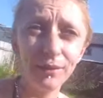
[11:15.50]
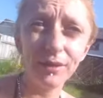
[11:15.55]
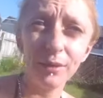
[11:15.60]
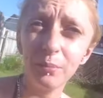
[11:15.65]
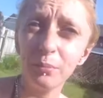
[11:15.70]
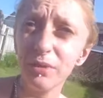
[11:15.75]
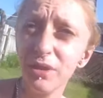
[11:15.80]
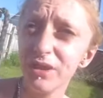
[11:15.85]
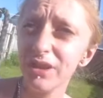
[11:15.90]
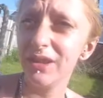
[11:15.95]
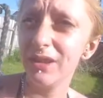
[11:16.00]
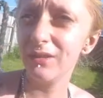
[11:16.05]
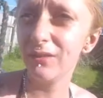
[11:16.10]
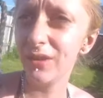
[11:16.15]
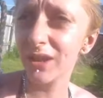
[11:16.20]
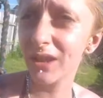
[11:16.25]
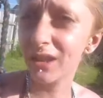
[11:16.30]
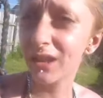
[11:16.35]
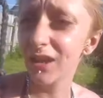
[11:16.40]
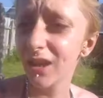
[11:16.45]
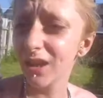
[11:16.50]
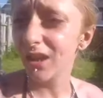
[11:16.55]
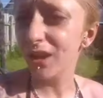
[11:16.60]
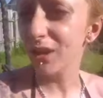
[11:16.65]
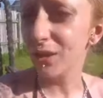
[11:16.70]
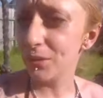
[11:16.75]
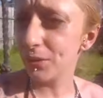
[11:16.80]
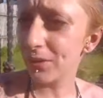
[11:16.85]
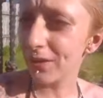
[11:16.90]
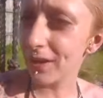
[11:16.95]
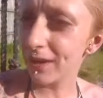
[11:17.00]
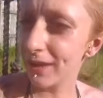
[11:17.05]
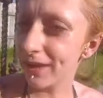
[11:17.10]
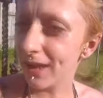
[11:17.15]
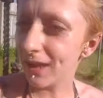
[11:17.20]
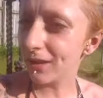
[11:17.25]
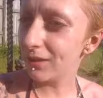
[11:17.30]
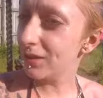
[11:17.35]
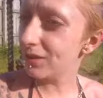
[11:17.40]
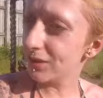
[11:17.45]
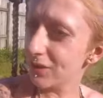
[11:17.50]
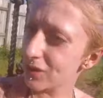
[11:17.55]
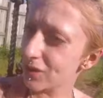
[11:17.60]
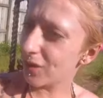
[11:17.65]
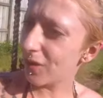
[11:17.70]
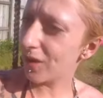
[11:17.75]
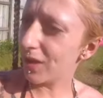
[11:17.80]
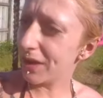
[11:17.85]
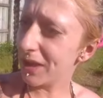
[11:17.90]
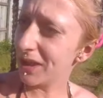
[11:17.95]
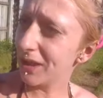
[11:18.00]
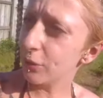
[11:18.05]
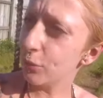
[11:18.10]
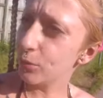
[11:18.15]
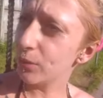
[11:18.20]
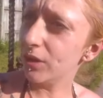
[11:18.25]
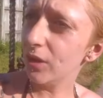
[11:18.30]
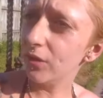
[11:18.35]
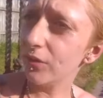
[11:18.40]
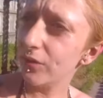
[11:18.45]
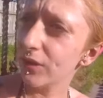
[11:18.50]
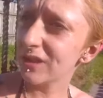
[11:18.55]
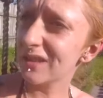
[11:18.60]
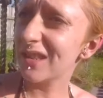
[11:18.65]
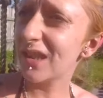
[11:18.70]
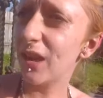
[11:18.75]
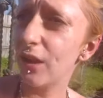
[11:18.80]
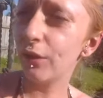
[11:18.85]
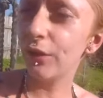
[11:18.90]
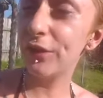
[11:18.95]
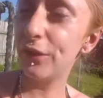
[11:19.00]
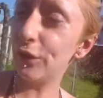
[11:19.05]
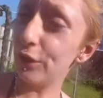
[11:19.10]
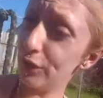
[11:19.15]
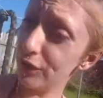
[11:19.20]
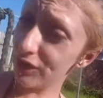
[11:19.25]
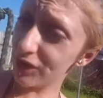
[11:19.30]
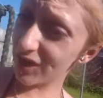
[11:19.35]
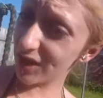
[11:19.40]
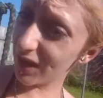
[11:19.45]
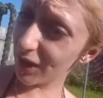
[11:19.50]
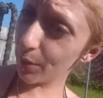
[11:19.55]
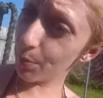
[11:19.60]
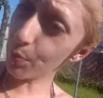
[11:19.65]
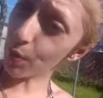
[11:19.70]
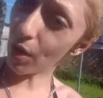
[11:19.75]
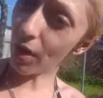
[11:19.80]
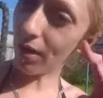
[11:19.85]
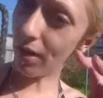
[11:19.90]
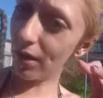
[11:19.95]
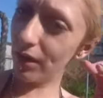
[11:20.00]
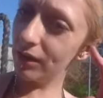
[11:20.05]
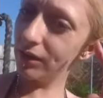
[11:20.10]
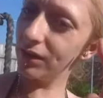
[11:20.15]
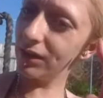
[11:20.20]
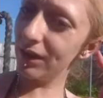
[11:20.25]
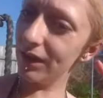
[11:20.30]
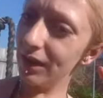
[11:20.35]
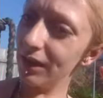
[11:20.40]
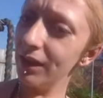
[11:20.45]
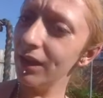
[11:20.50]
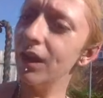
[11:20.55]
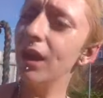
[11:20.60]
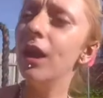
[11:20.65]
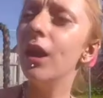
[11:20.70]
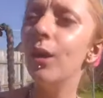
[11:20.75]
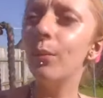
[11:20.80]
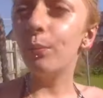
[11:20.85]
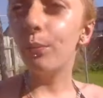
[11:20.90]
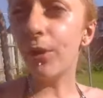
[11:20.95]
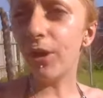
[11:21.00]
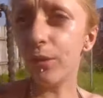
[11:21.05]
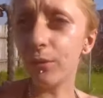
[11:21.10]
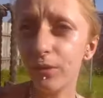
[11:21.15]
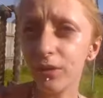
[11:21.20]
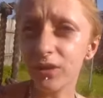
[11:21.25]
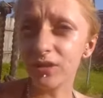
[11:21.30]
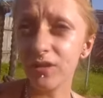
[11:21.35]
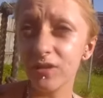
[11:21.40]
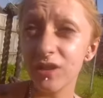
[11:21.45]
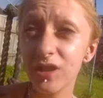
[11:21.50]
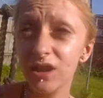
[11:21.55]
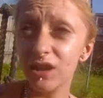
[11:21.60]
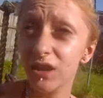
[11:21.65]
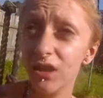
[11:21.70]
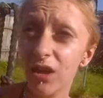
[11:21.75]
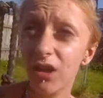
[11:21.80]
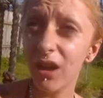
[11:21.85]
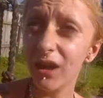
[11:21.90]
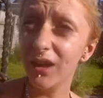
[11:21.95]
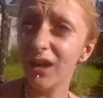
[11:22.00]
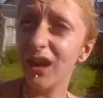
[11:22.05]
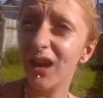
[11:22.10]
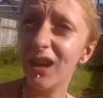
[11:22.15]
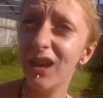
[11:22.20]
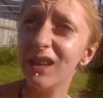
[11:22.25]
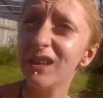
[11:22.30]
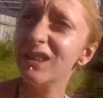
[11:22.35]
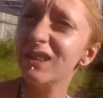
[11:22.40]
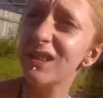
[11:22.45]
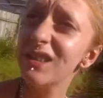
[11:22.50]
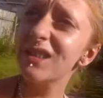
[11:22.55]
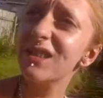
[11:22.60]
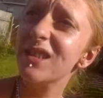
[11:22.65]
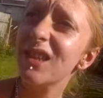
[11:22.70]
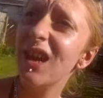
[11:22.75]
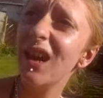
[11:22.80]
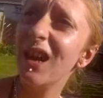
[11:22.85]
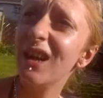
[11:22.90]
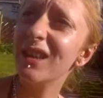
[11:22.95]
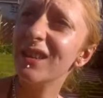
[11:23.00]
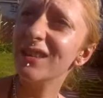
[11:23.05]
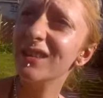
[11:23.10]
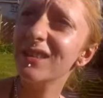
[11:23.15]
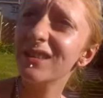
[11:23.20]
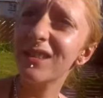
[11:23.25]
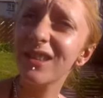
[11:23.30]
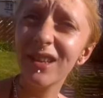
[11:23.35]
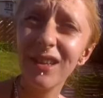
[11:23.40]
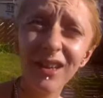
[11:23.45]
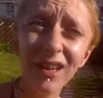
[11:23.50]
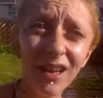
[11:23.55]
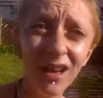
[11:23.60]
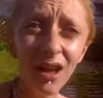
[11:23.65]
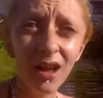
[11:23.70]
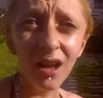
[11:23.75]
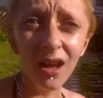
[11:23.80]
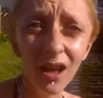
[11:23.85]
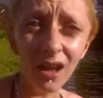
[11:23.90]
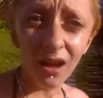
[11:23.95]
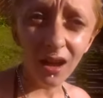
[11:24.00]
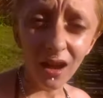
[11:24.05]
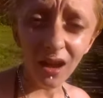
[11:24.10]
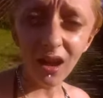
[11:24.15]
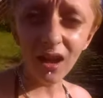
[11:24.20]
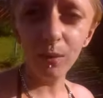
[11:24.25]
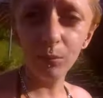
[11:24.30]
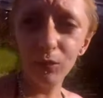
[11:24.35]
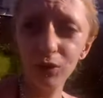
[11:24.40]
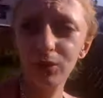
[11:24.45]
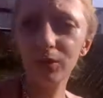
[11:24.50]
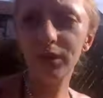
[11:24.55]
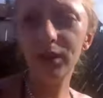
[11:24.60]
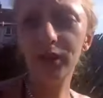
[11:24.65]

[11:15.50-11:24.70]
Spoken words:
Ireland's got a heat wave until Thursday, apparently, but we'll see how that is. And I'm gonna go in, maybe have a wee